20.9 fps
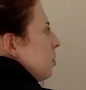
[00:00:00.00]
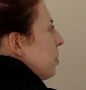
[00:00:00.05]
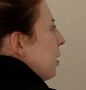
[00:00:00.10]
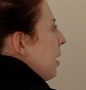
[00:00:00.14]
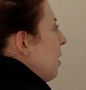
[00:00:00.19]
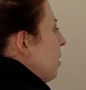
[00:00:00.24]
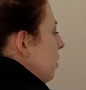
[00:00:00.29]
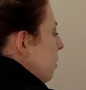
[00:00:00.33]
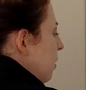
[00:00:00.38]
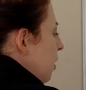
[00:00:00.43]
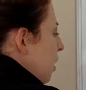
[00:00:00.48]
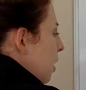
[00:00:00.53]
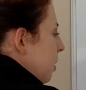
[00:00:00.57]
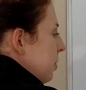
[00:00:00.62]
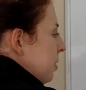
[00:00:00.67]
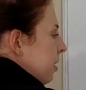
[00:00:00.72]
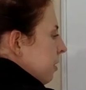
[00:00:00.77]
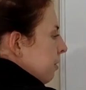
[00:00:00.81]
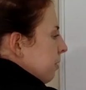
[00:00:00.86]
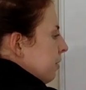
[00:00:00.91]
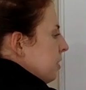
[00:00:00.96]
about
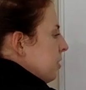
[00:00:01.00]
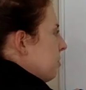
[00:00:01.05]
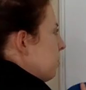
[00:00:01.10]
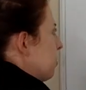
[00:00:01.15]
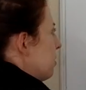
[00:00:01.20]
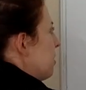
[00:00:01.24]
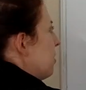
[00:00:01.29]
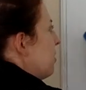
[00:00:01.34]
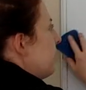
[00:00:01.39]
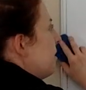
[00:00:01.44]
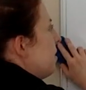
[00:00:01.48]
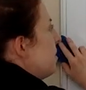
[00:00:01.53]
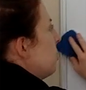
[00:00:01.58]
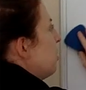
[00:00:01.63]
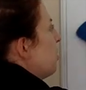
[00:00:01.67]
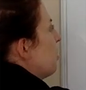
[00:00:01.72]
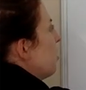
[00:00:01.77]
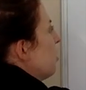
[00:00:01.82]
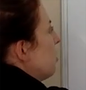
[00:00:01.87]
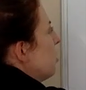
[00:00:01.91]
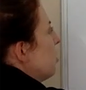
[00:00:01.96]
common
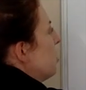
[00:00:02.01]
resources?